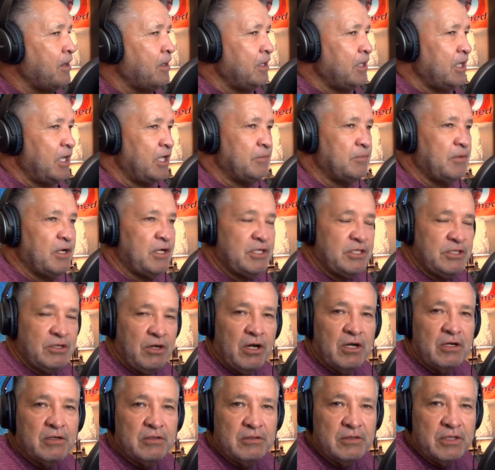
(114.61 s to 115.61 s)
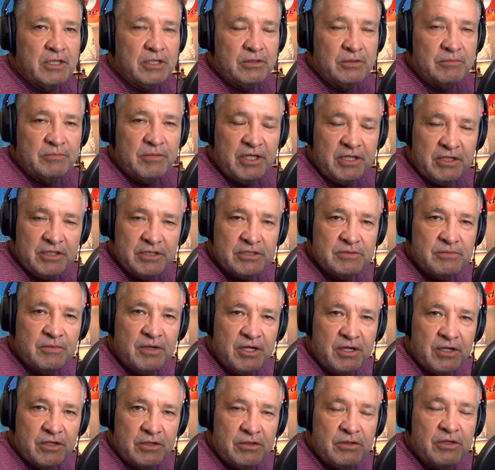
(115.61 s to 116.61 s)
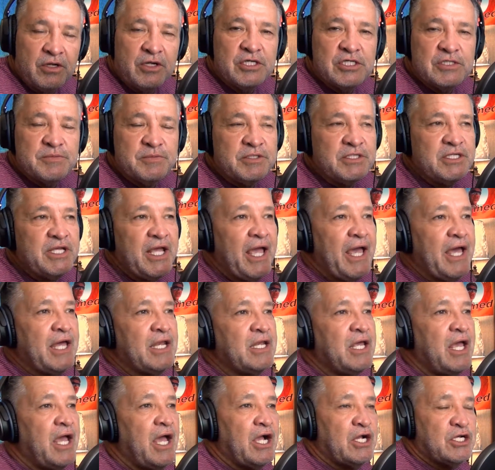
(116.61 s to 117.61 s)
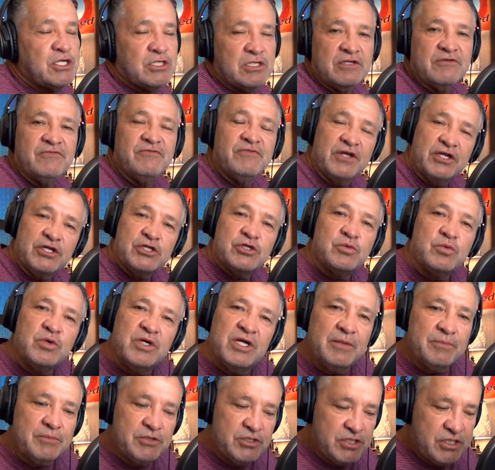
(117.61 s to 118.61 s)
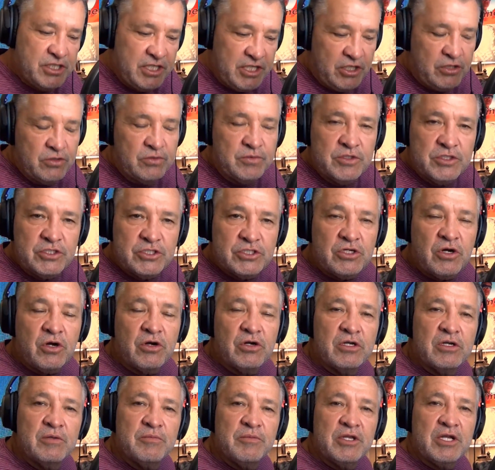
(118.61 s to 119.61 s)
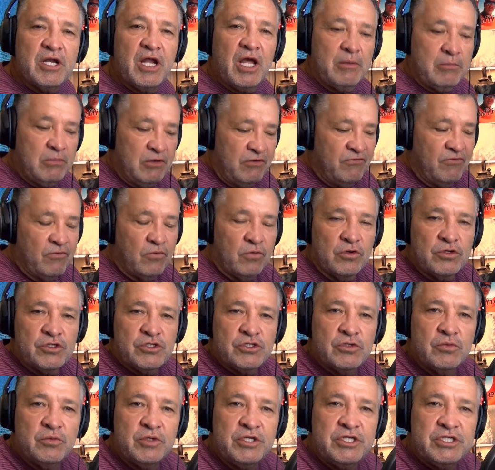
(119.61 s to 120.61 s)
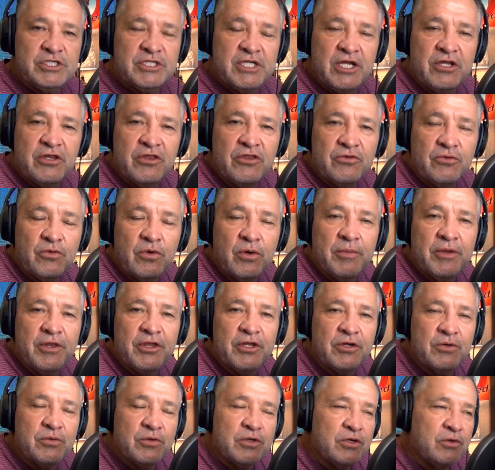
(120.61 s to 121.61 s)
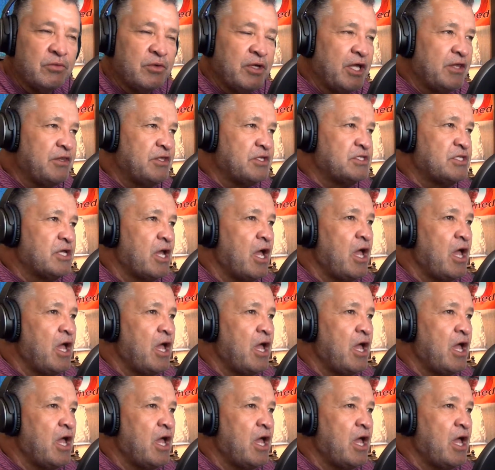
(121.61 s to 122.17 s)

And my daughter and her husband had actually fixed ribs. They started them the night before, so we just had to throw them on the grill. And we had this